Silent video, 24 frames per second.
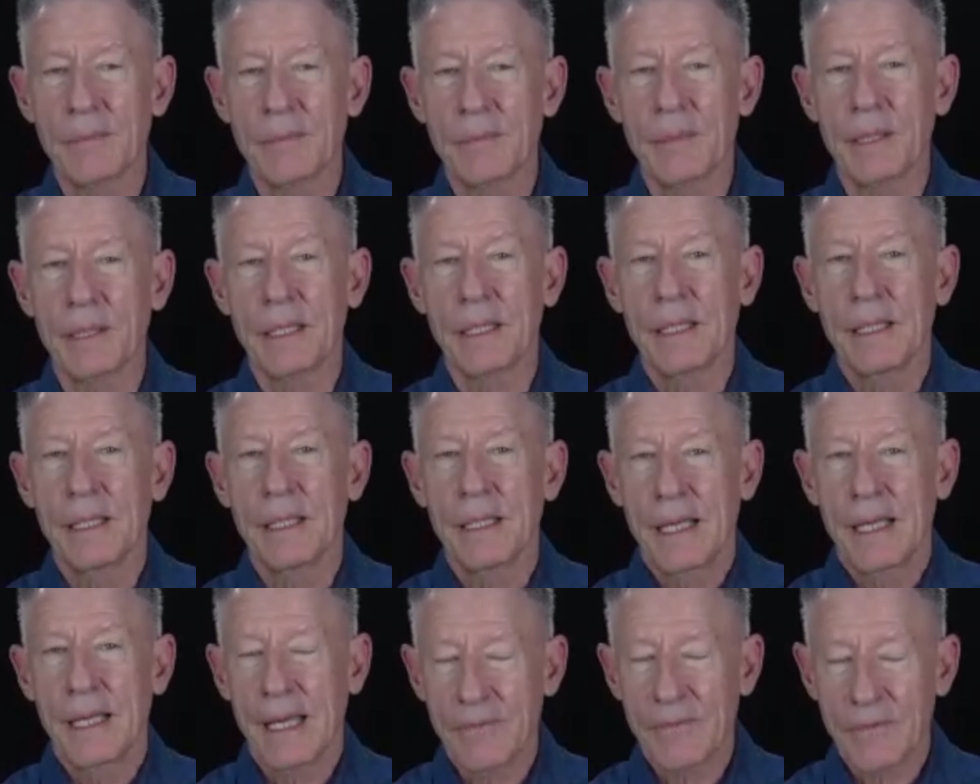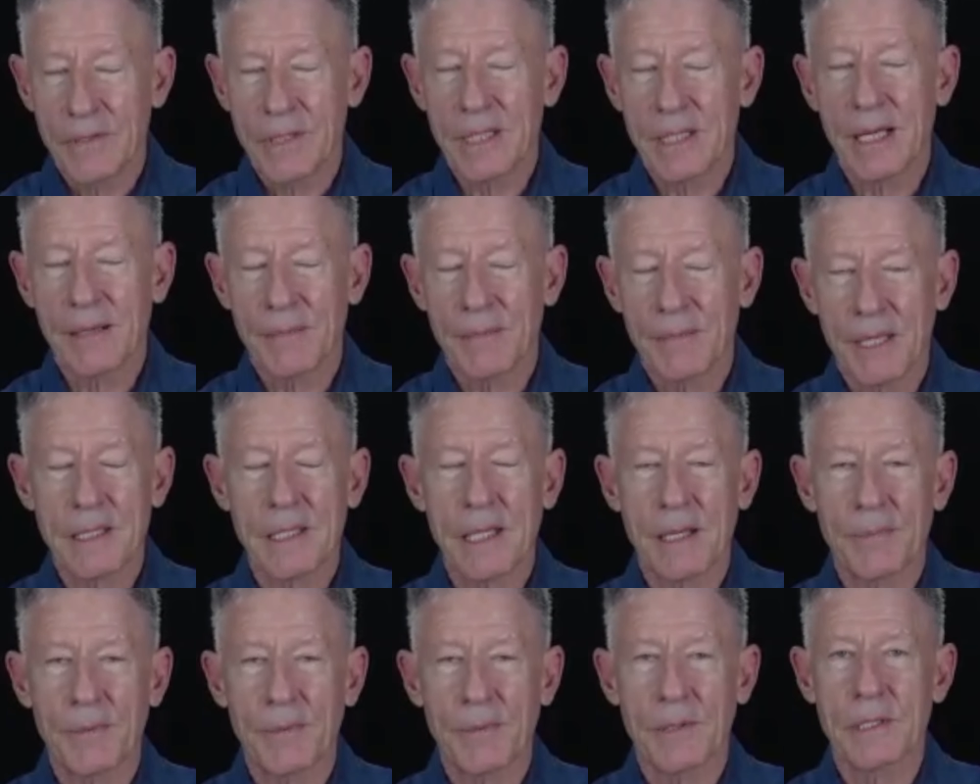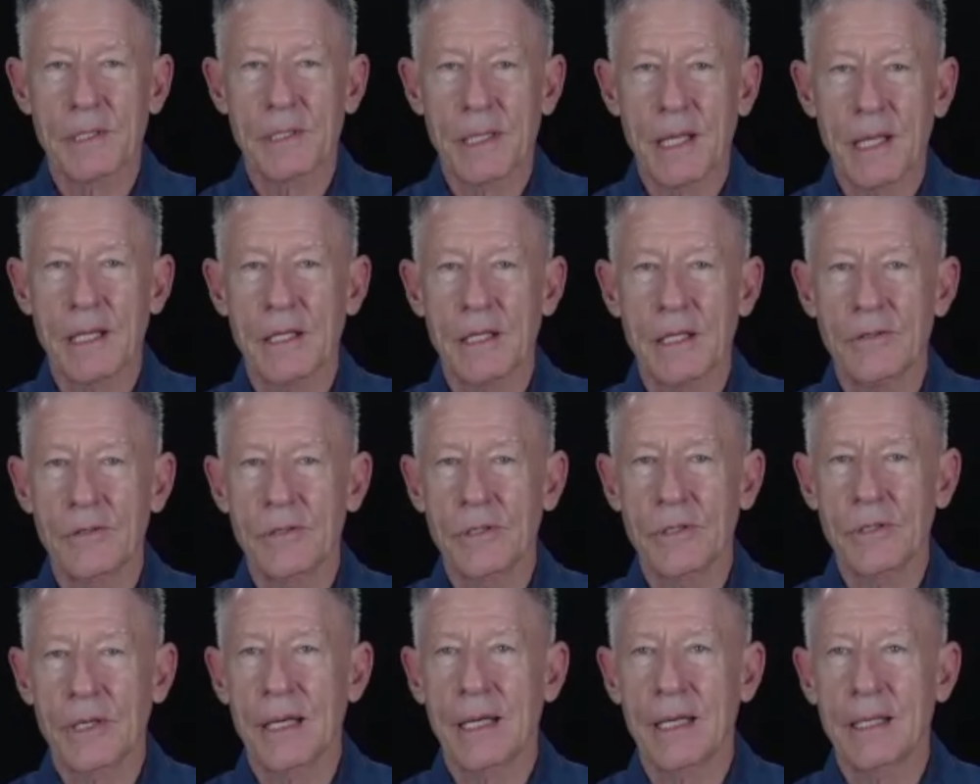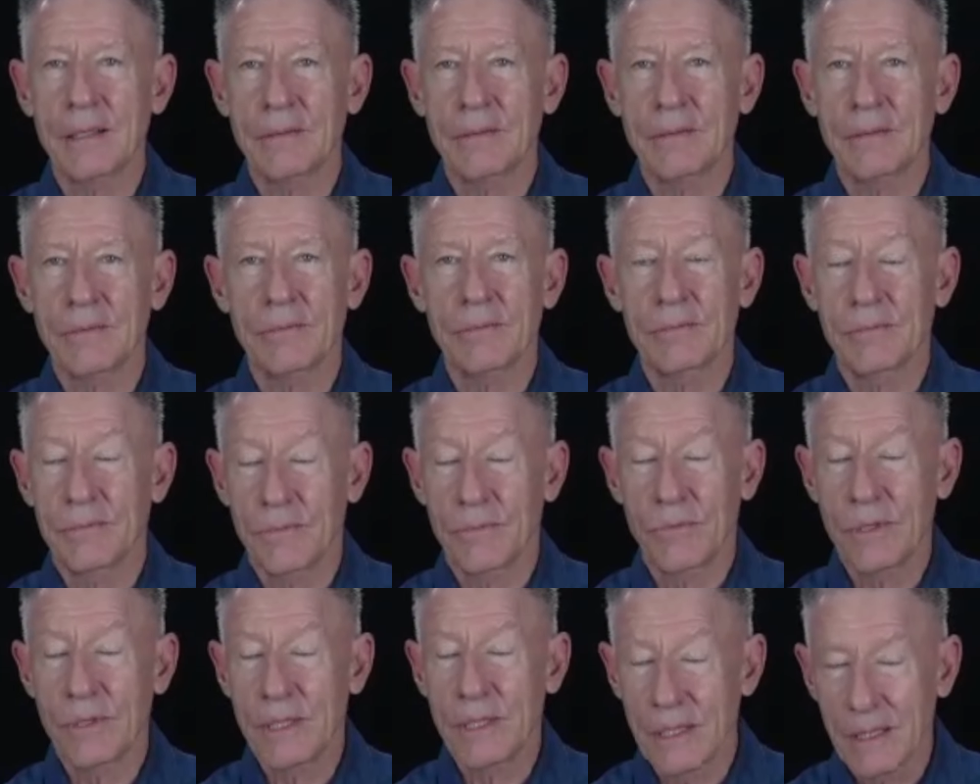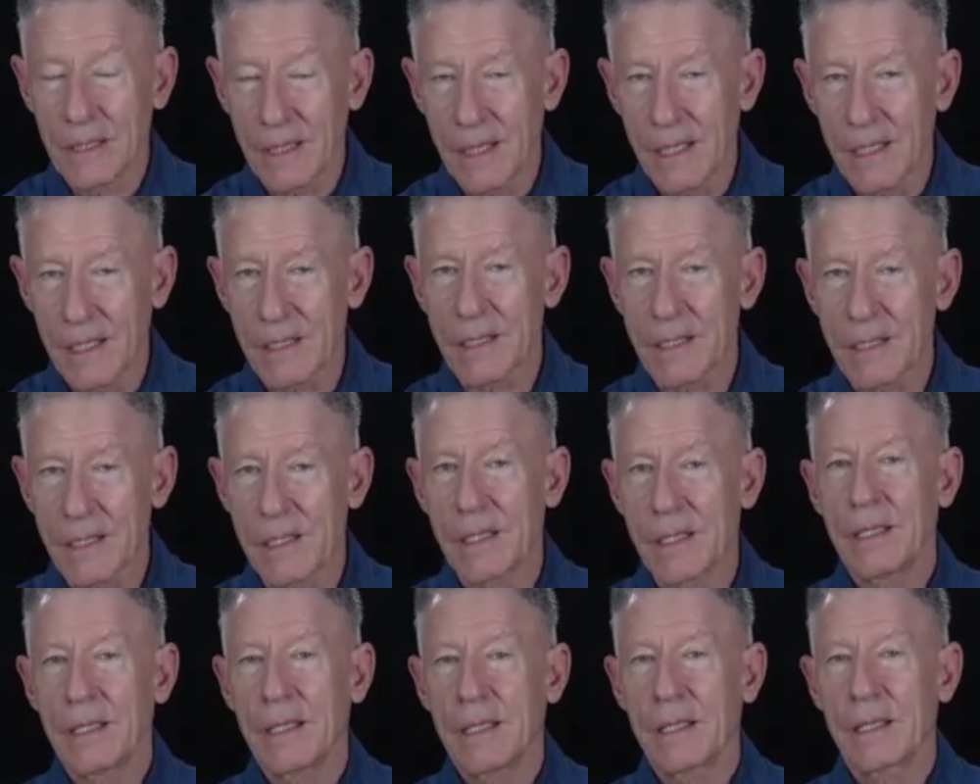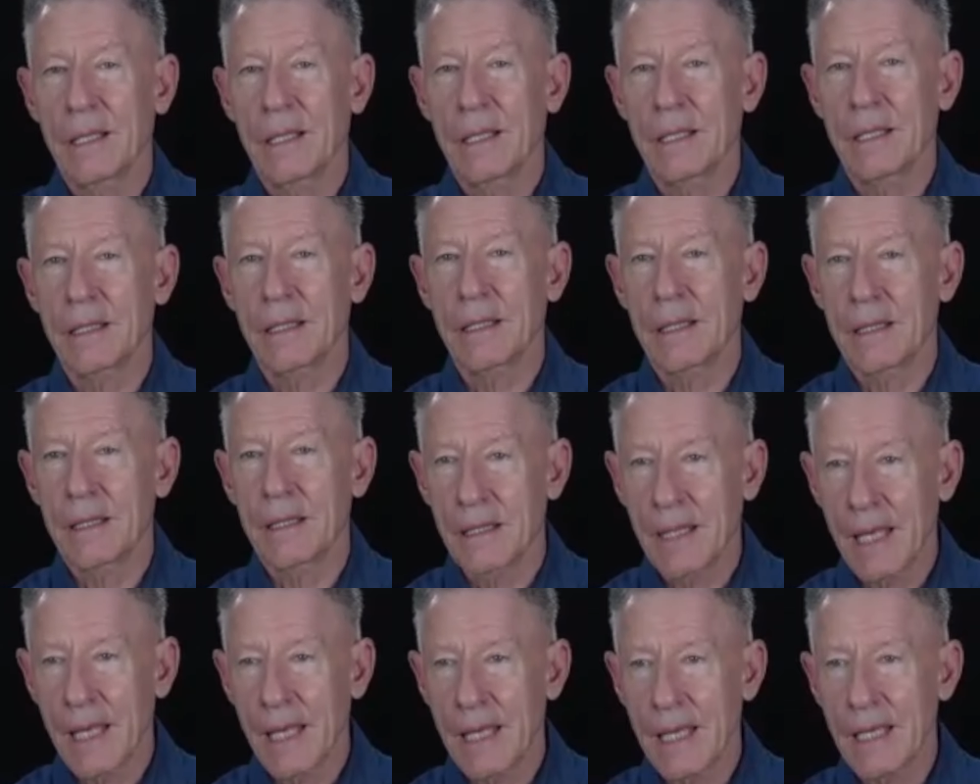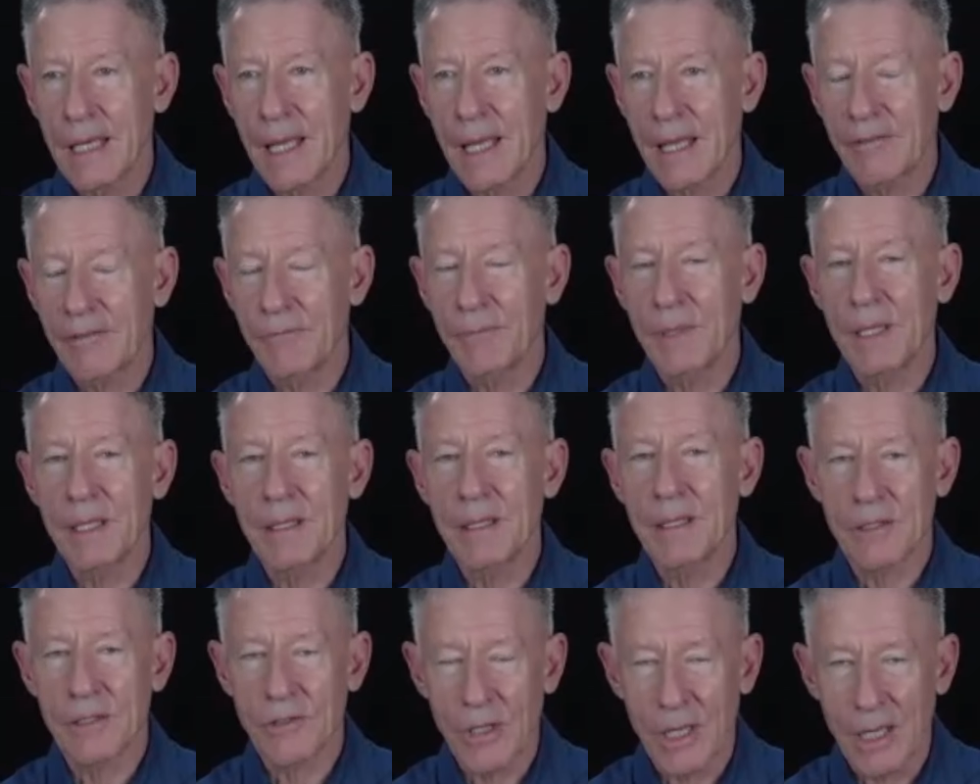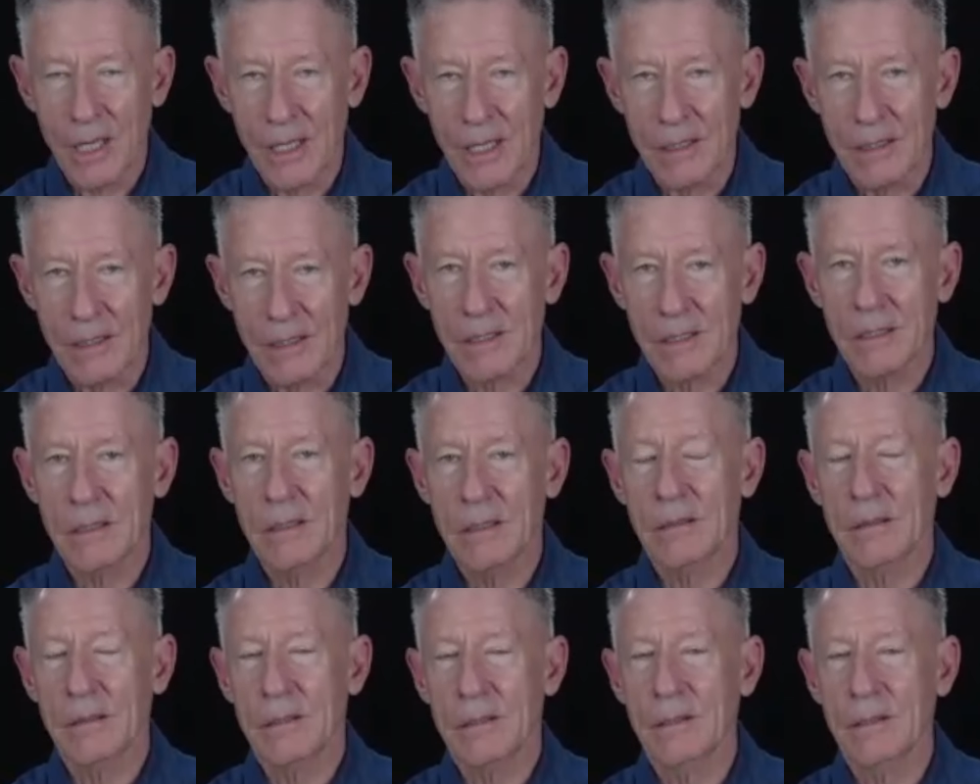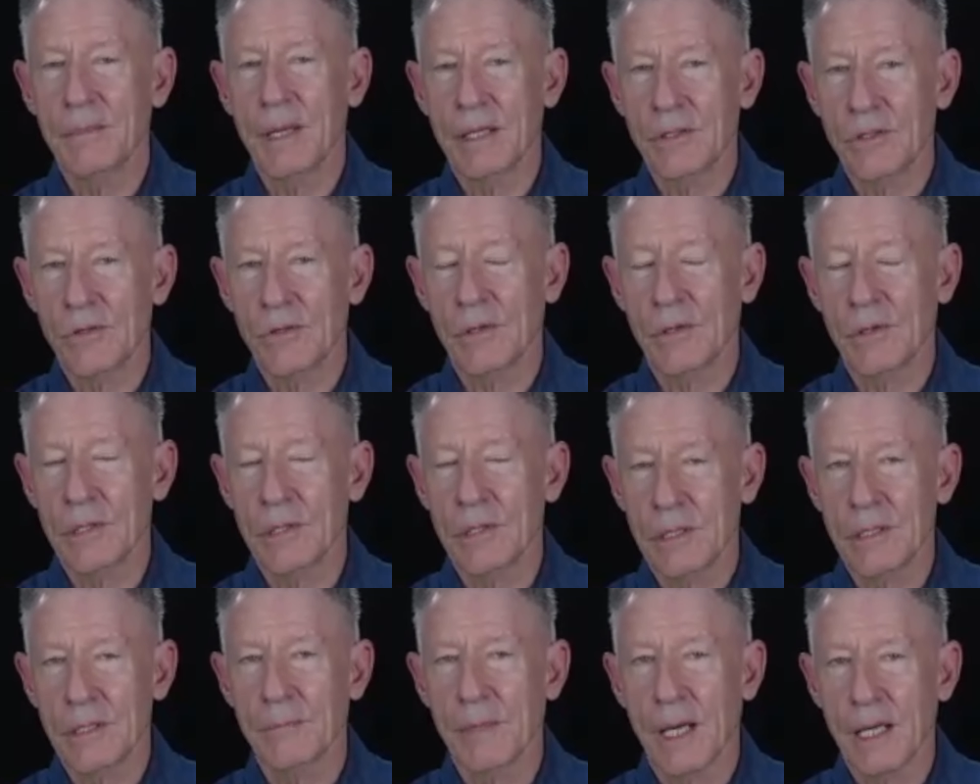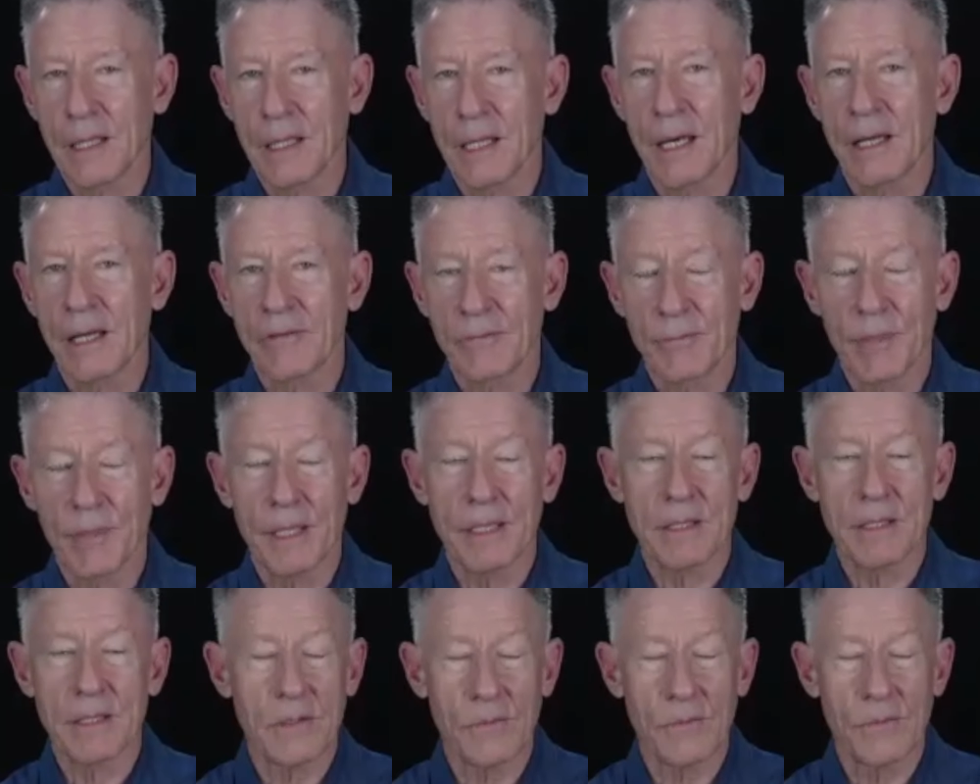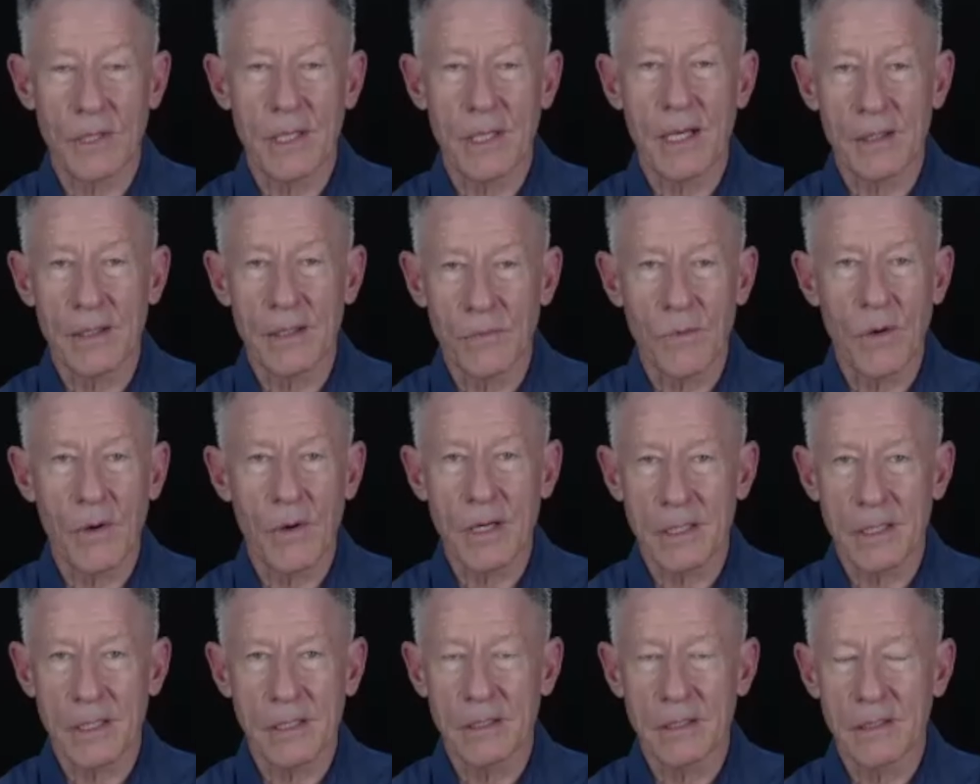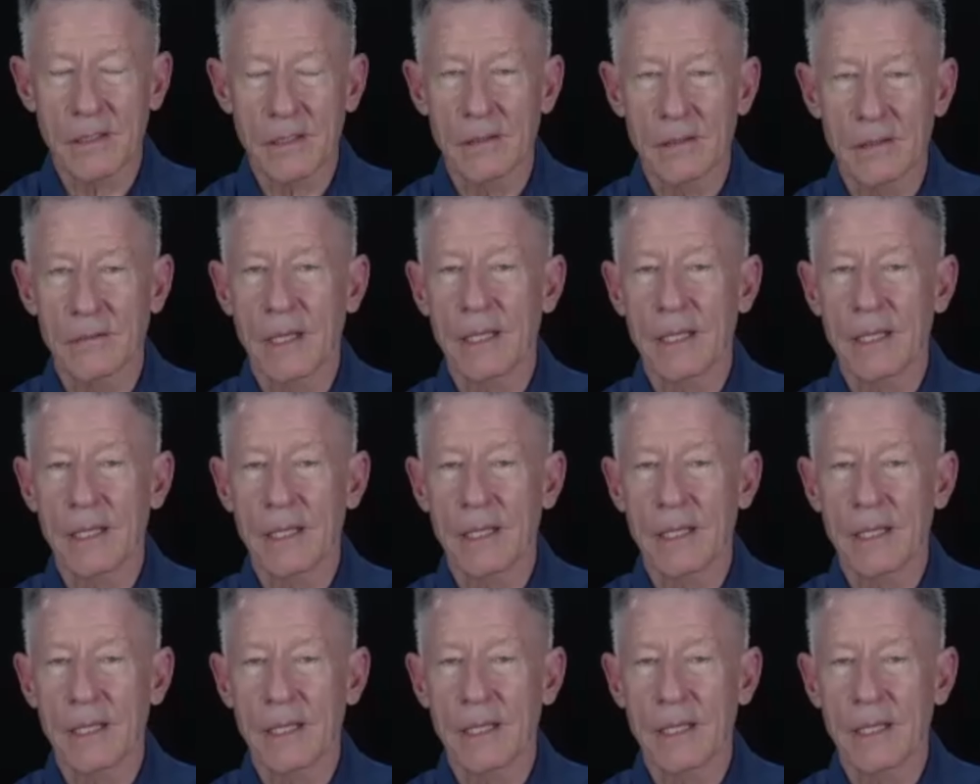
But every time I step on stage, I realize that they gave me the chance to make choices in my life based on what I wanted to do.